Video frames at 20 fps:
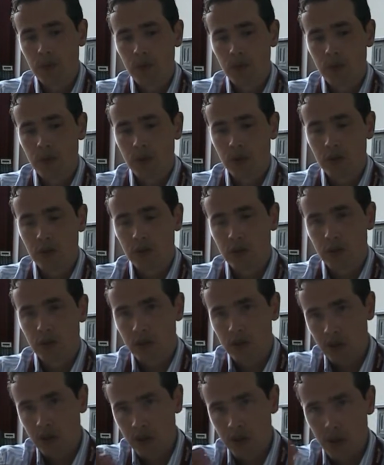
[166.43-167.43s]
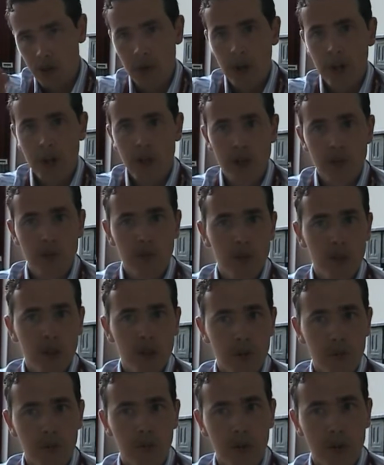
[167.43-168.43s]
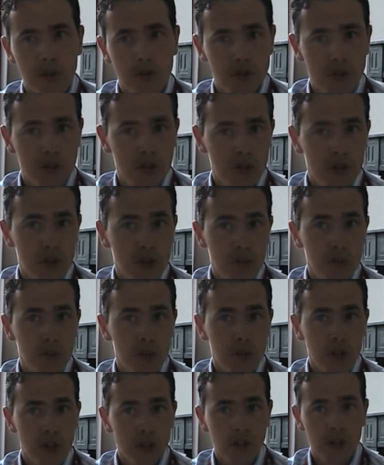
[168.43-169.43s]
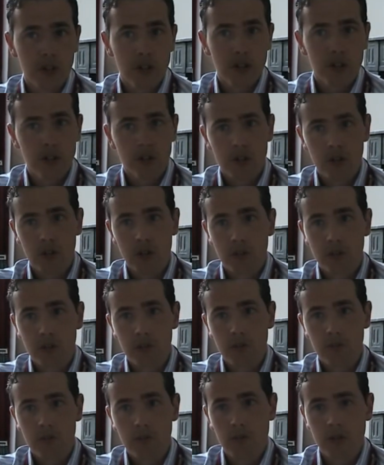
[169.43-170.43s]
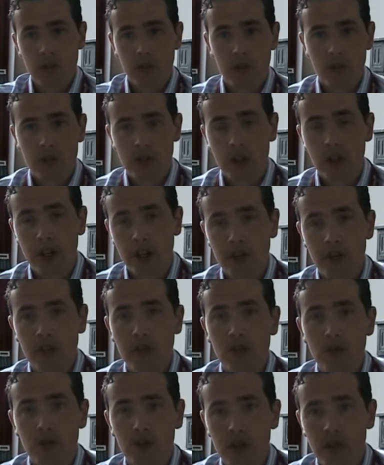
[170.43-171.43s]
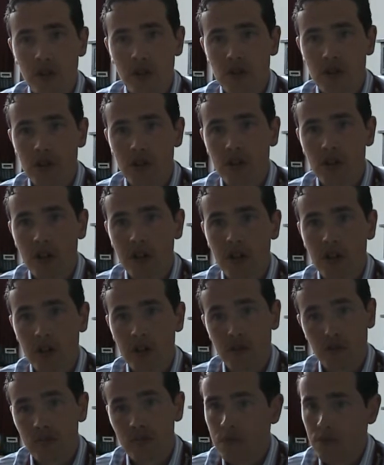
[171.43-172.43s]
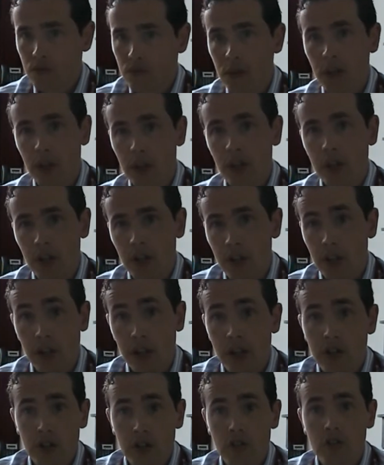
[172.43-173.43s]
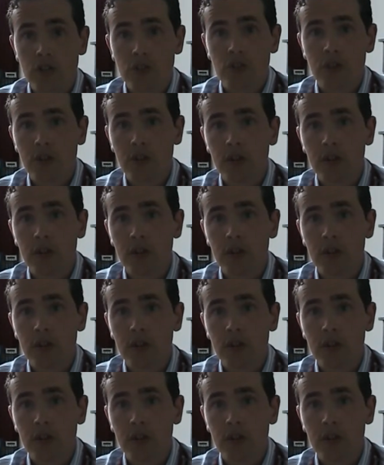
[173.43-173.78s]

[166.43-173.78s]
Well, the way that we approached UPSs, selecting UPSs that are in essence